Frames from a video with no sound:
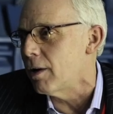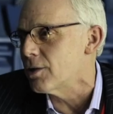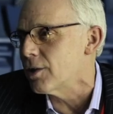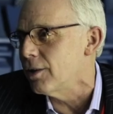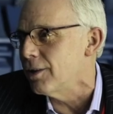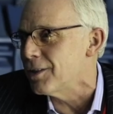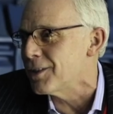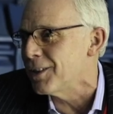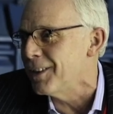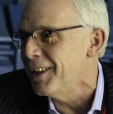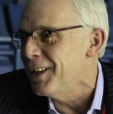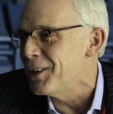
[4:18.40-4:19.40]
skirts
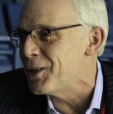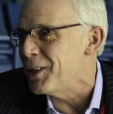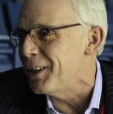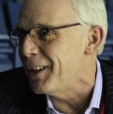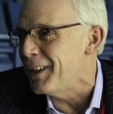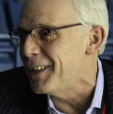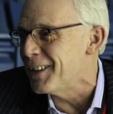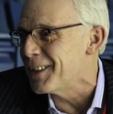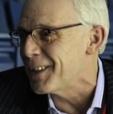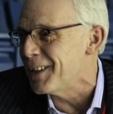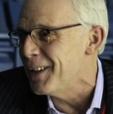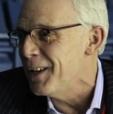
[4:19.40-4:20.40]
and cheerleaders
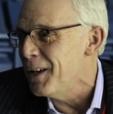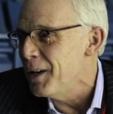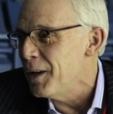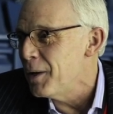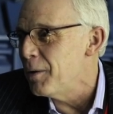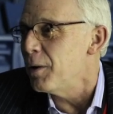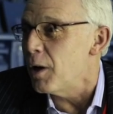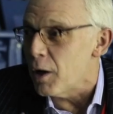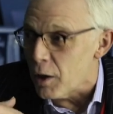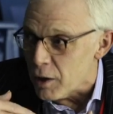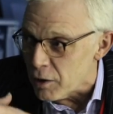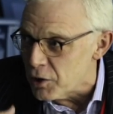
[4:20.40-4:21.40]
and
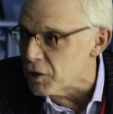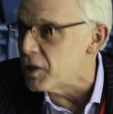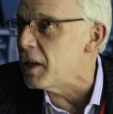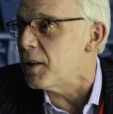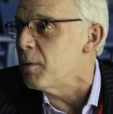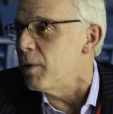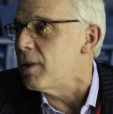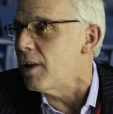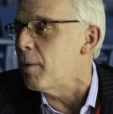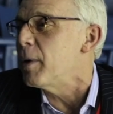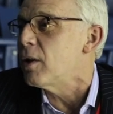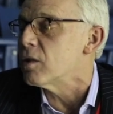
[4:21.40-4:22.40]
just hit them with
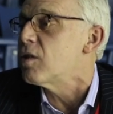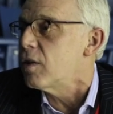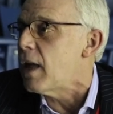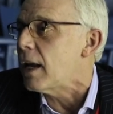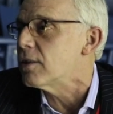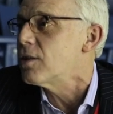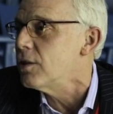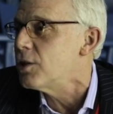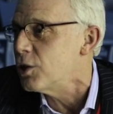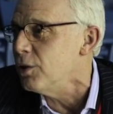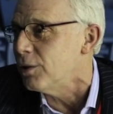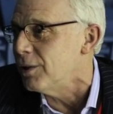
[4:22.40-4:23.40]
that, because that's the
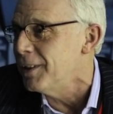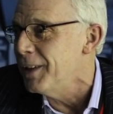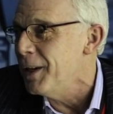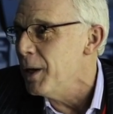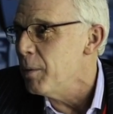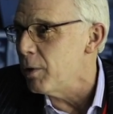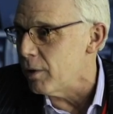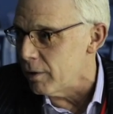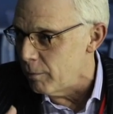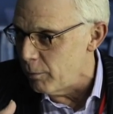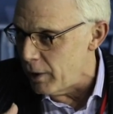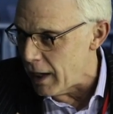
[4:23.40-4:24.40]
show. But
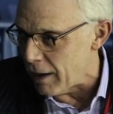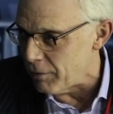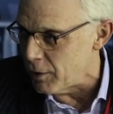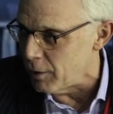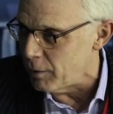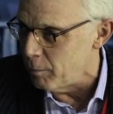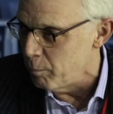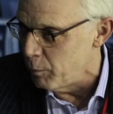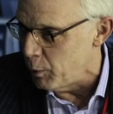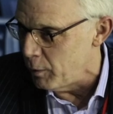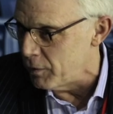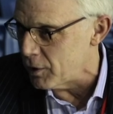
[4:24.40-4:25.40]
we have to
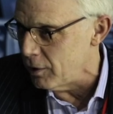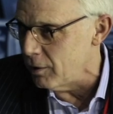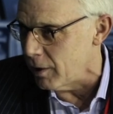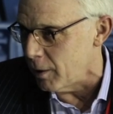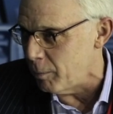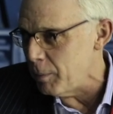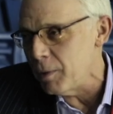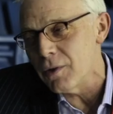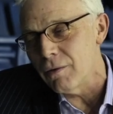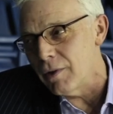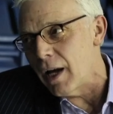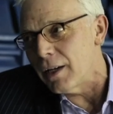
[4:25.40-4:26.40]
move slowly. People
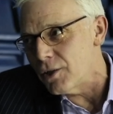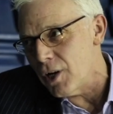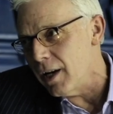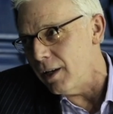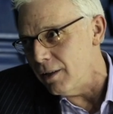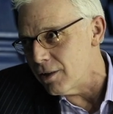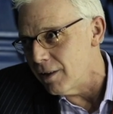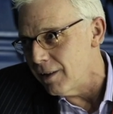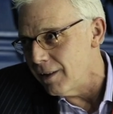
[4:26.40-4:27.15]
don't like change.